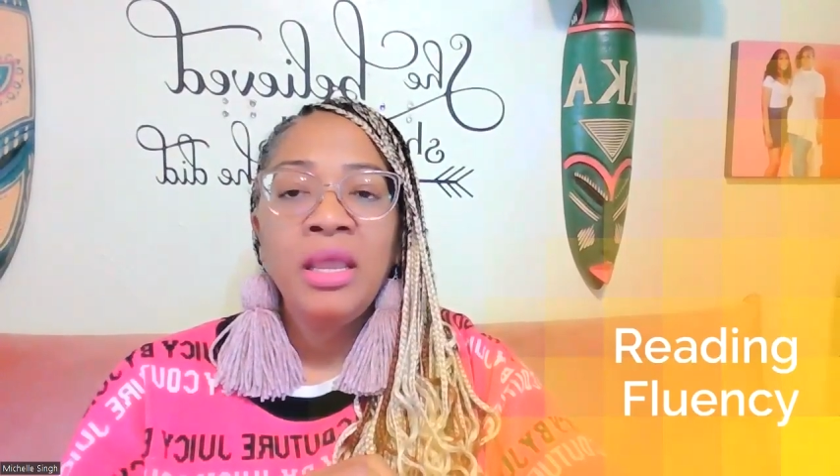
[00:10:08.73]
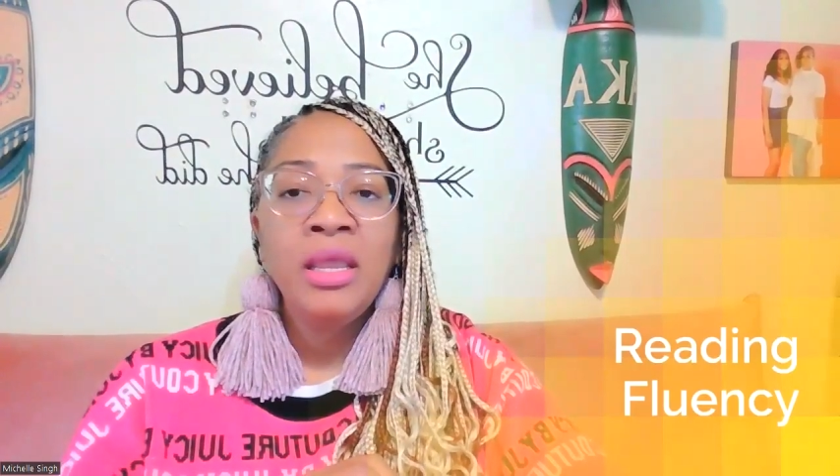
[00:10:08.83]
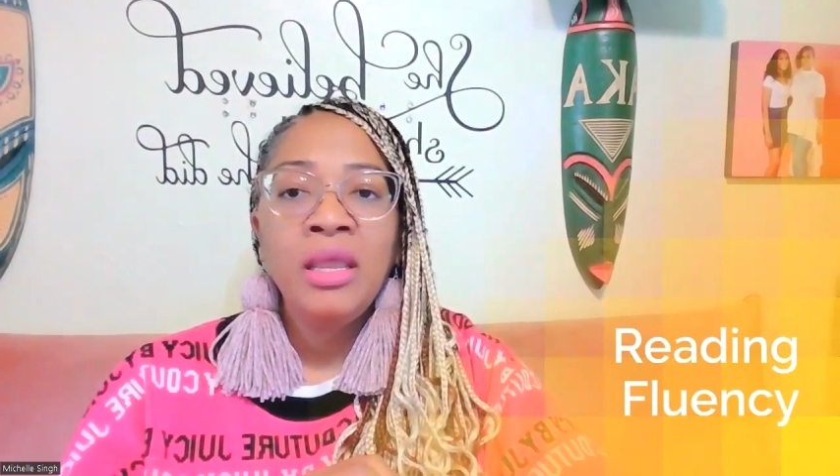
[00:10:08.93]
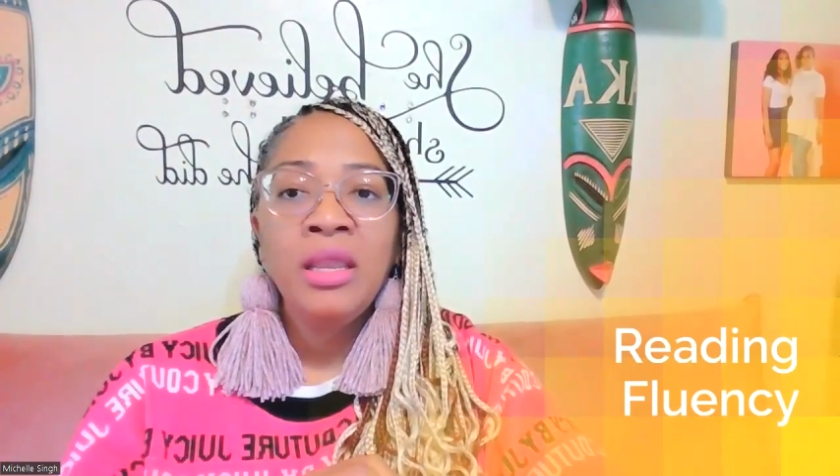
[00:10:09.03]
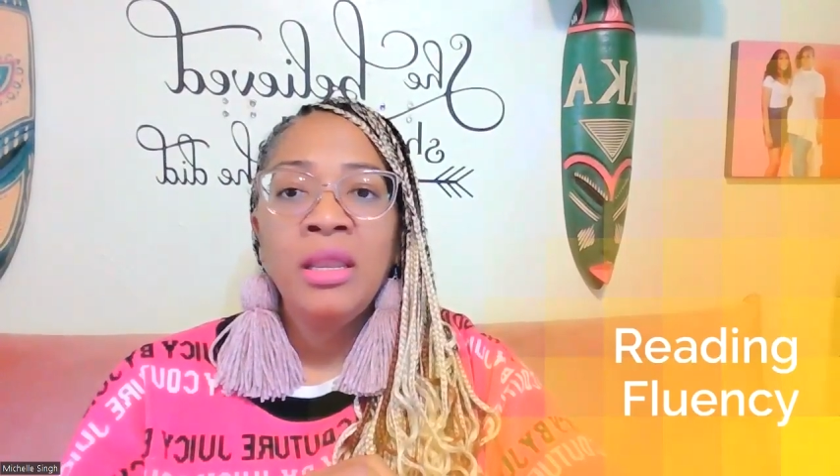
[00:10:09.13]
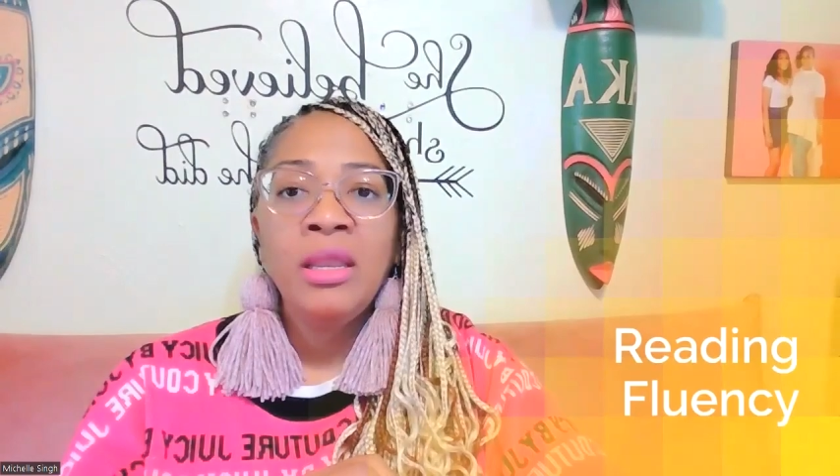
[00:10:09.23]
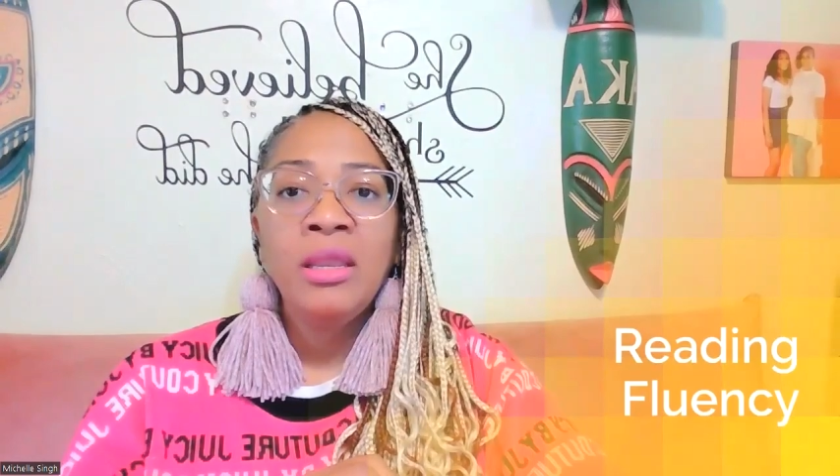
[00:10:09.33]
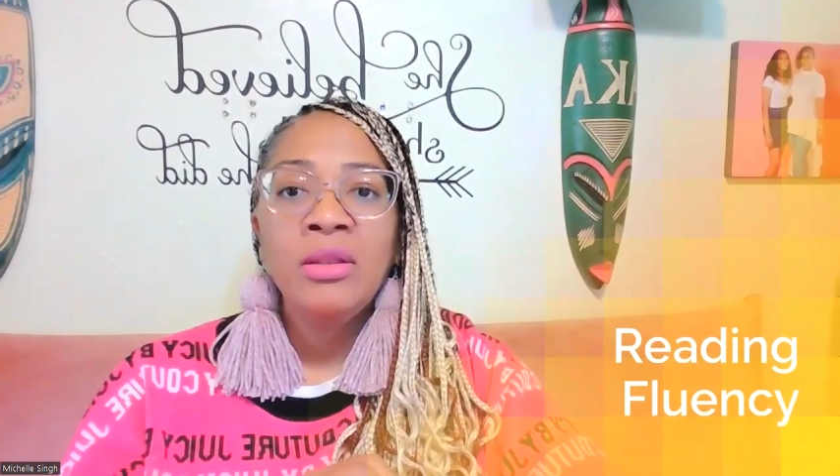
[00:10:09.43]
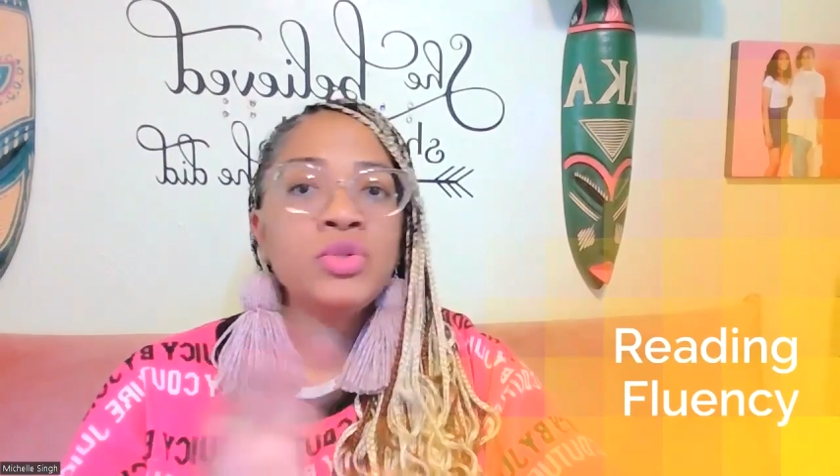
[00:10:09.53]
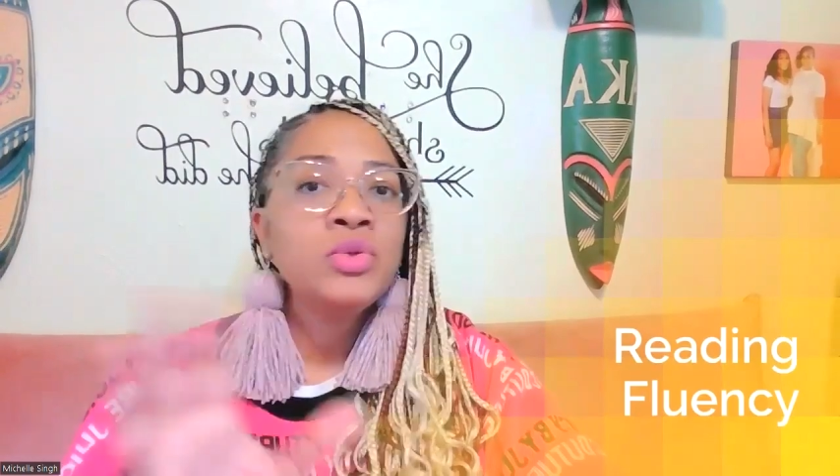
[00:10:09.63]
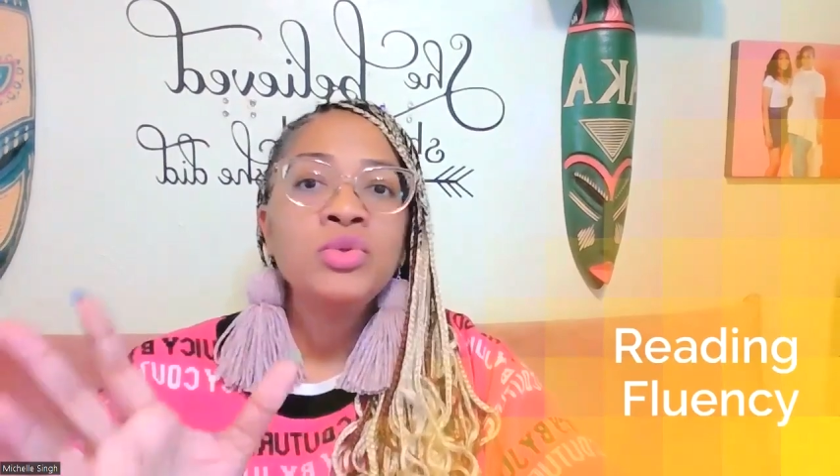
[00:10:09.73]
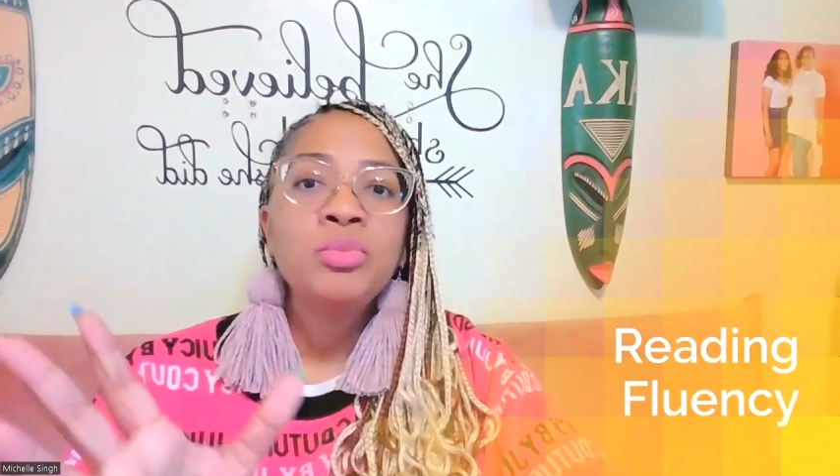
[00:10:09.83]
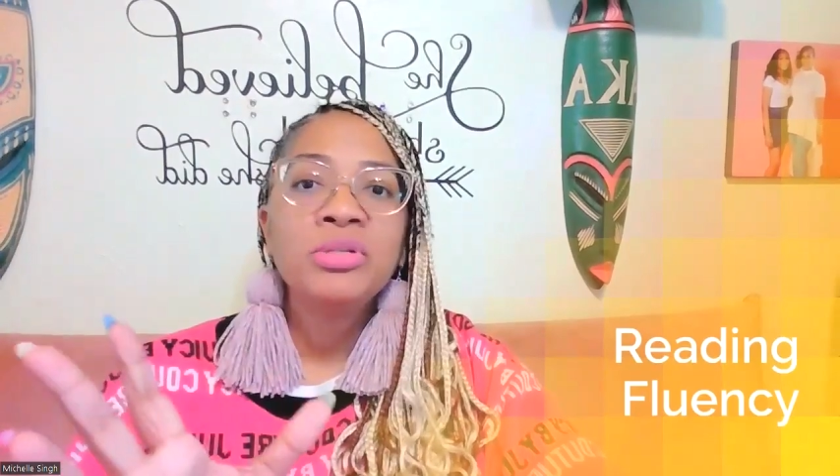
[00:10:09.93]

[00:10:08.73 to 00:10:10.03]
in students who